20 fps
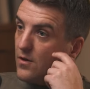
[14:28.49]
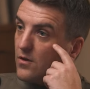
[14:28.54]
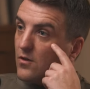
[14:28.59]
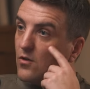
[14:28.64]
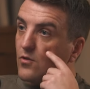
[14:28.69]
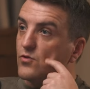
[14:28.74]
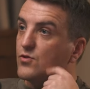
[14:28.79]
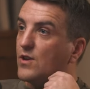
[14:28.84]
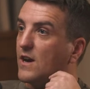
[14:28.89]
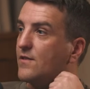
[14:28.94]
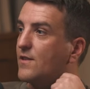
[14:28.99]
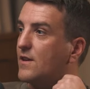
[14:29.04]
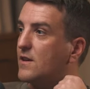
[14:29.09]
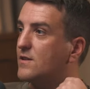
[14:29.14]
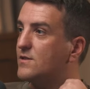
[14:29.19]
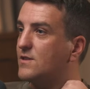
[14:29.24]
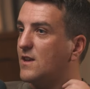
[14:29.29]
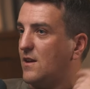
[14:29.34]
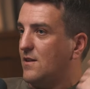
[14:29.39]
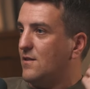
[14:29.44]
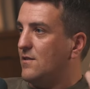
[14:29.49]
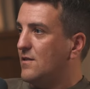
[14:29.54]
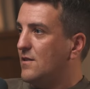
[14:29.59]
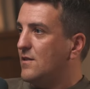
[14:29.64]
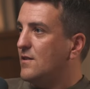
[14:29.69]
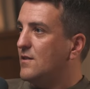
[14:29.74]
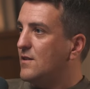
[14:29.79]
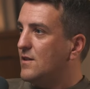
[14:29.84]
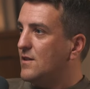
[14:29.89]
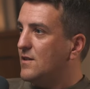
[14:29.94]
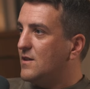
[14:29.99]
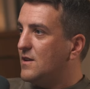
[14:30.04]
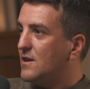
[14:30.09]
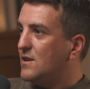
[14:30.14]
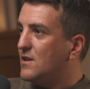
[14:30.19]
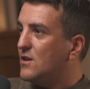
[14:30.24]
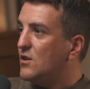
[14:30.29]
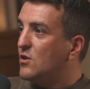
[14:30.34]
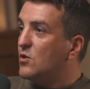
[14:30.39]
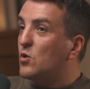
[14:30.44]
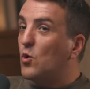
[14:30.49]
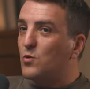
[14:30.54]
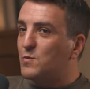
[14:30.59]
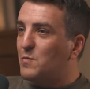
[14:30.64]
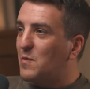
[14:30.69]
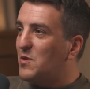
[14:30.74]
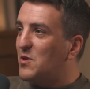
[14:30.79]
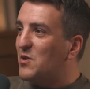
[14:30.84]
contracting, because you can call